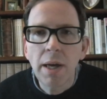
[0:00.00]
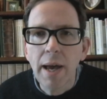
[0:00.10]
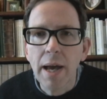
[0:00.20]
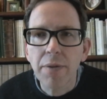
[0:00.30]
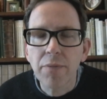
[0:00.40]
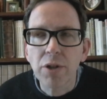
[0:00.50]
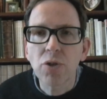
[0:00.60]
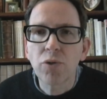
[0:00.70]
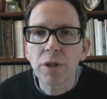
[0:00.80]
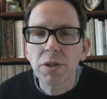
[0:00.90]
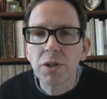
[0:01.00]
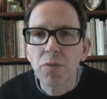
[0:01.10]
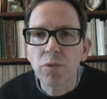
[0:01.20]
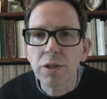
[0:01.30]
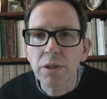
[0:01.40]
and the Victorian
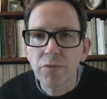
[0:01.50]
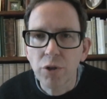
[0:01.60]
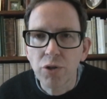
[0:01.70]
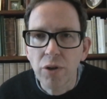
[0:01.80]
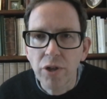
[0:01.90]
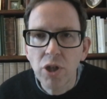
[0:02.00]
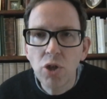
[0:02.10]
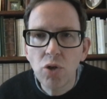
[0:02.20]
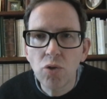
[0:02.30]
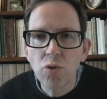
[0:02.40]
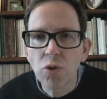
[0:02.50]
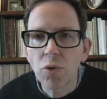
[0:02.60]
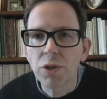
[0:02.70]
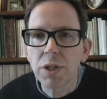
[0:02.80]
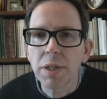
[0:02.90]
stonewares, of which there are huge
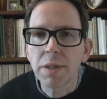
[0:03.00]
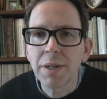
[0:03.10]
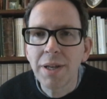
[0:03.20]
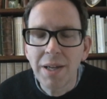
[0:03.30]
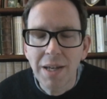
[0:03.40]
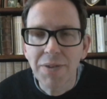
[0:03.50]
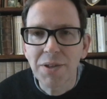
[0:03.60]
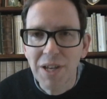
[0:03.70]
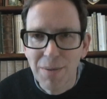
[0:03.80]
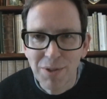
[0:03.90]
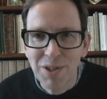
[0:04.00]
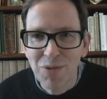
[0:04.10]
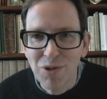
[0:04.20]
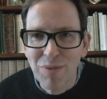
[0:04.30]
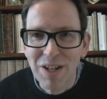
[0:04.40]
quantities in the Thames, as you
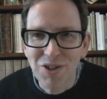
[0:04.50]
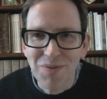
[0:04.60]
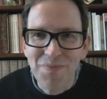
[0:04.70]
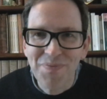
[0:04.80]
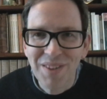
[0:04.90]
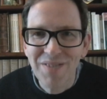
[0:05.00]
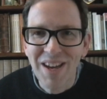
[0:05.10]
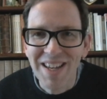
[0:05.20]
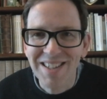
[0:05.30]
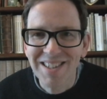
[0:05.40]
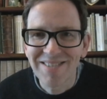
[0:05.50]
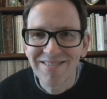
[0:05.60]
would imagine. Thanks.